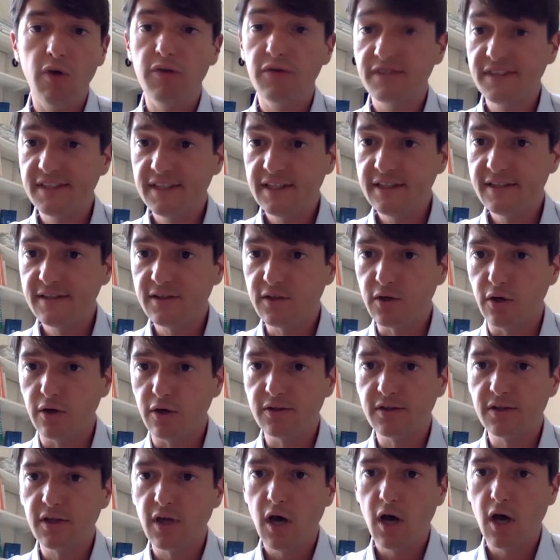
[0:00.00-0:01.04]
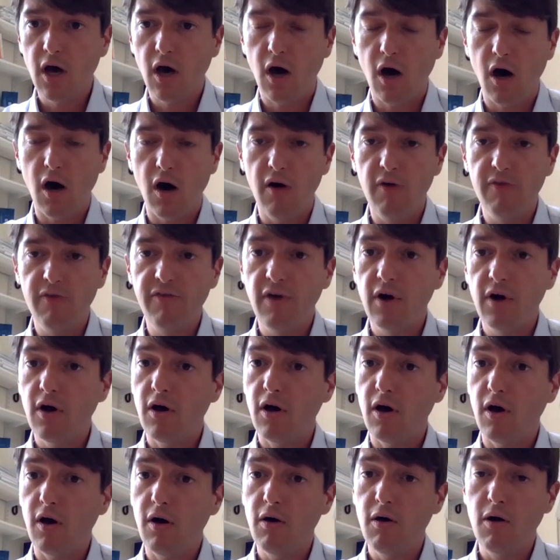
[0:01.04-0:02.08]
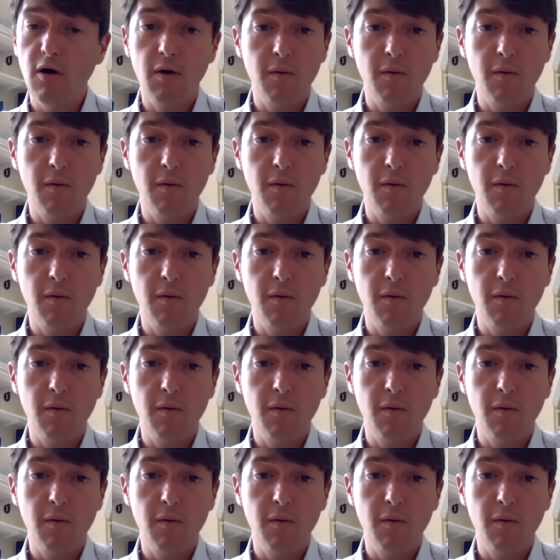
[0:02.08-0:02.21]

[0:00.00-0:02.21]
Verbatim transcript: the sisters of uh,